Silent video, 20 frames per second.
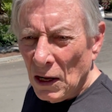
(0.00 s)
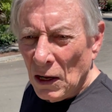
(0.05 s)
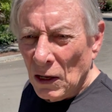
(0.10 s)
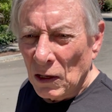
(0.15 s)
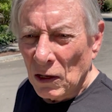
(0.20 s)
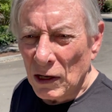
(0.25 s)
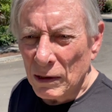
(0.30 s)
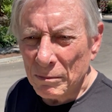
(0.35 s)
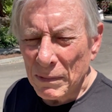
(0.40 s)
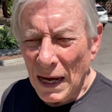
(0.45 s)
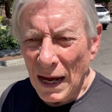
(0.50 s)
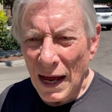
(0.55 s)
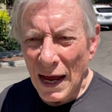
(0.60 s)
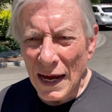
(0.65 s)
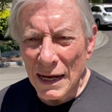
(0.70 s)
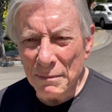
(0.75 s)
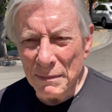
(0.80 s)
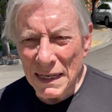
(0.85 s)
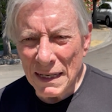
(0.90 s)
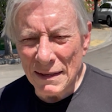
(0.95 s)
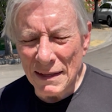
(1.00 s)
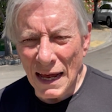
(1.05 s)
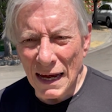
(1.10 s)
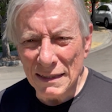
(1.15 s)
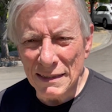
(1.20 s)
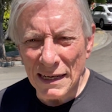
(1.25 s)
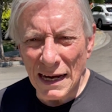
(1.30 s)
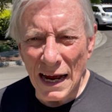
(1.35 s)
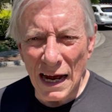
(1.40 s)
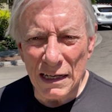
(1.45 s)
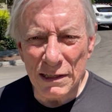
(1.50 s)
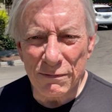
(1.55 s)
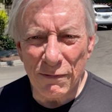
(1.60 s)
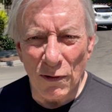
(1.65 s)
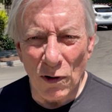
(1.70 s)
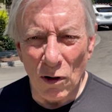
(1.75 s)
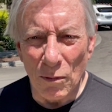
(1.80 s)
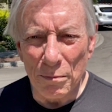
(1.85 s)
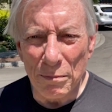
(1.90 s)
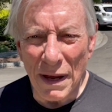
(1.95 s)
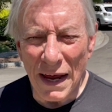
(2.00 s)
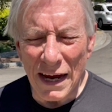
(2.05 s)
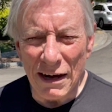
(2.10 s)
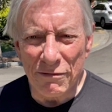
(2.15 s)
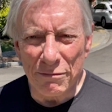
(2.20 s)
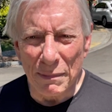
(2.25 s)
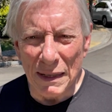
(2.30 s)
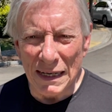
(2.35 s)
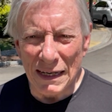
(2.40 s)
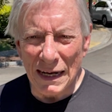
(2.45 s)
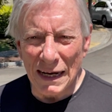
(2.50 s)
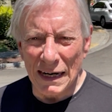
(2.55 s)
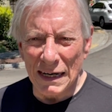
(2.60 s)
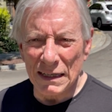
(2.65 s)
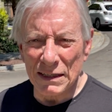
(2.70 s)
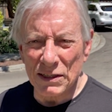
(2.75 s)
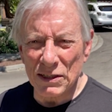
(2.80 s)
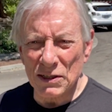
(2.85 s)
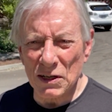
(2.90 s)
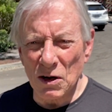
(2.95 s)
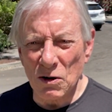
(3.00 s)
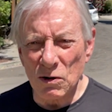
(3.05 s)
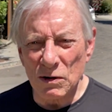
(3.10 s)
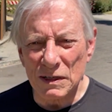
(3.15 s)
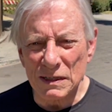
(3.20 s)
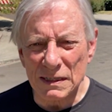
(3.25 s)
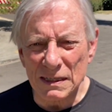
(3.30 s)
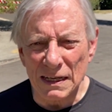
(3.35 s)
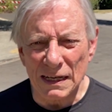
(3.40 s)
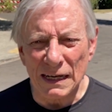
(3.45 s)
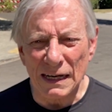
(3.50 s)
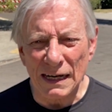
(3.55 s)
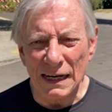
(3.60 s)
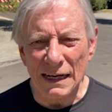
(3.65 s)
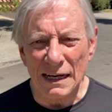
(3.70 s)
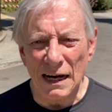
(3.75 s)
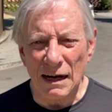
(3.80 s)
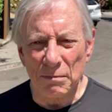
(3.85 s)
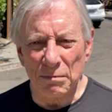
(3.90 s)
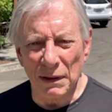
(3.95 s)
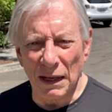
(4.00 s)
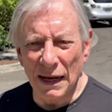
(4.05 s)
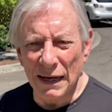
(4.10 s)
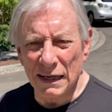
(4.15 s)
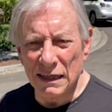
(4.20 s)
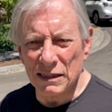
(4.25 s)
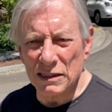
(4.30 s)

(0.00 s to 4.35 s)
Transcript: look behind me, that's asphalt pavement, and it soaks the heat up like a